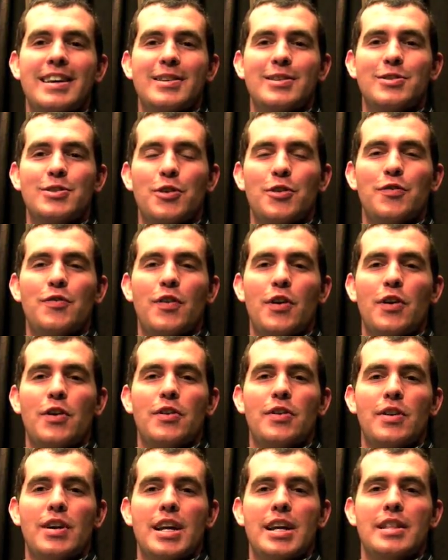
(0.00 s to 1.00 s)
so
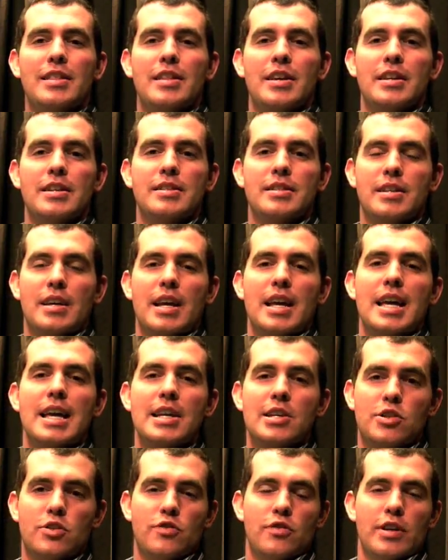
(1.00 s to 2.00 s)
far in this
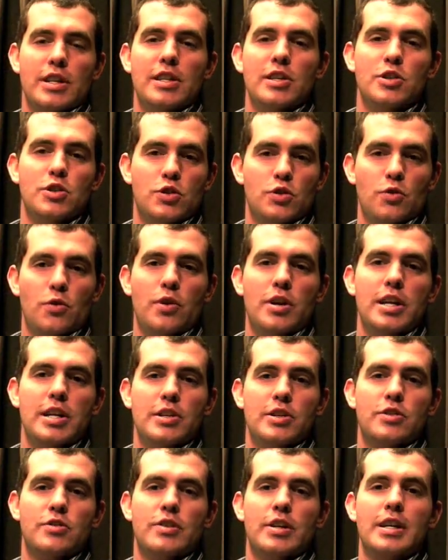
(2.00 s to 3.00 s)
history, this short
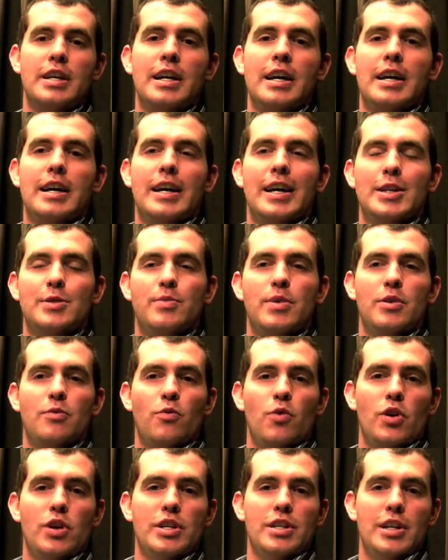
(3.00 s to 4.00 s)
history, has been
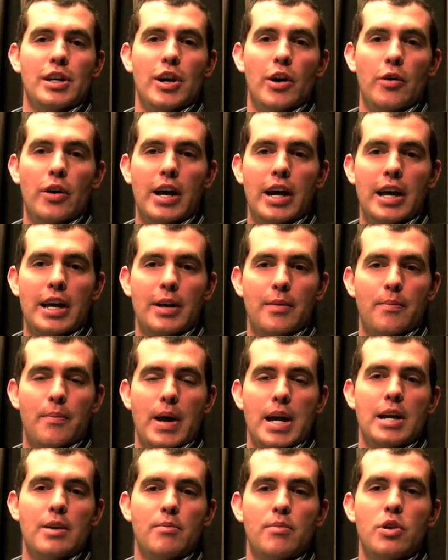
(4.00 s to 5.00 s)
one to go ahead and
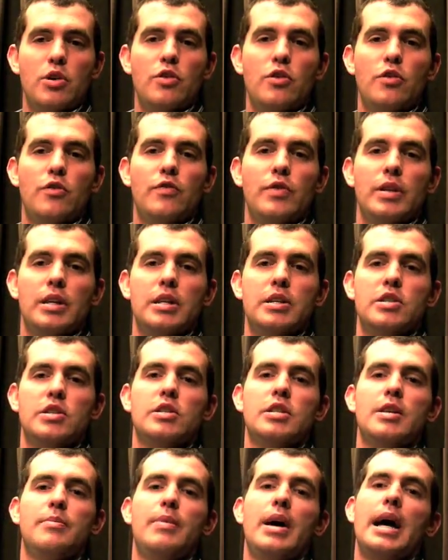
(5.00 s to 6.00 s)
make a move and then just
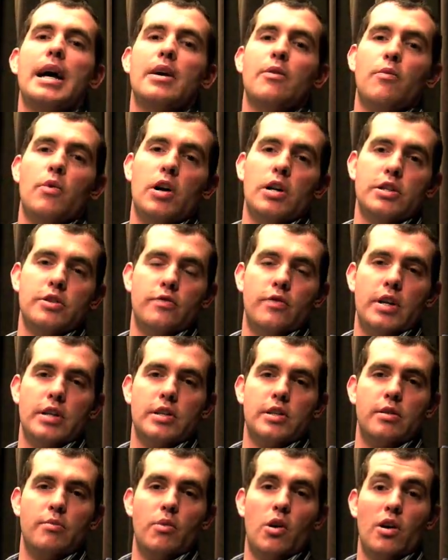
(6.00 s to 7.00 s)
sit back and watch the rest
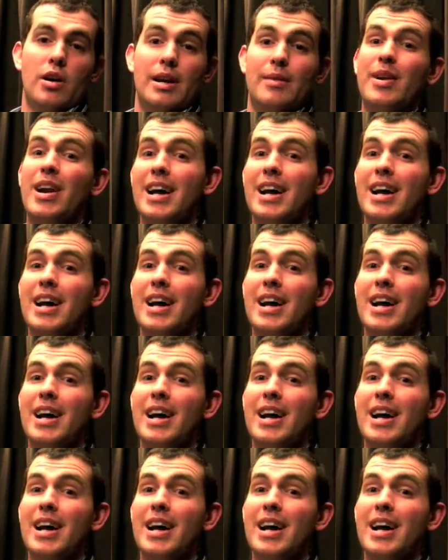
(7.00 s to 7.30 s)
of the market.